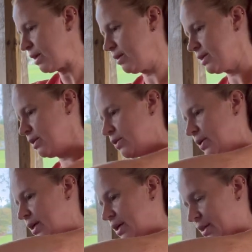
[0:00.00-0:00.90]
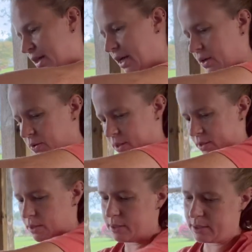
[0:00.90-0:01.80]
So that
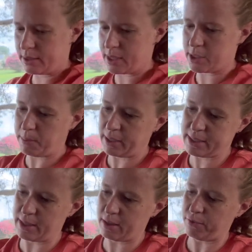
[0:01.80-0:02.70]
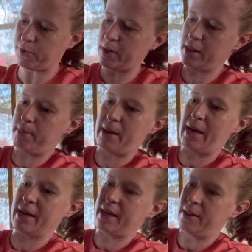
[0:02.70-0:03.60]
takes place in the front of the
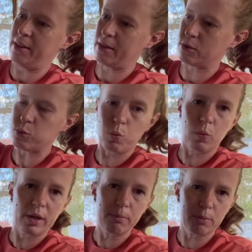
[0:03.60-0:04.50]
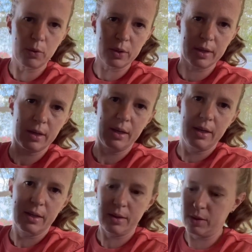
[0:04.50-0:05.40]
bag, and then there's one more
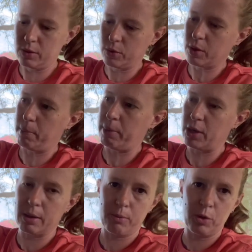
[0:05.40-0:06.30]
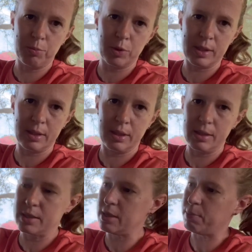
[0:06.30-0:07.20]
little compart, one more
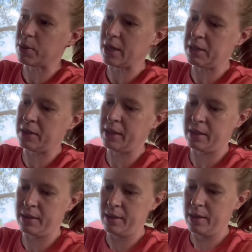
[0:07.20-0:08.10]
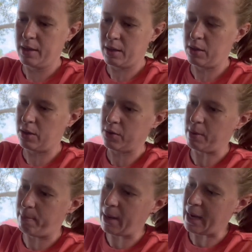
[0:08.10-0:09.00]
zippered area along the
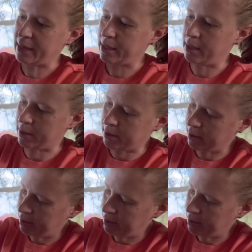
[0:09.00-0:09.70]
back here,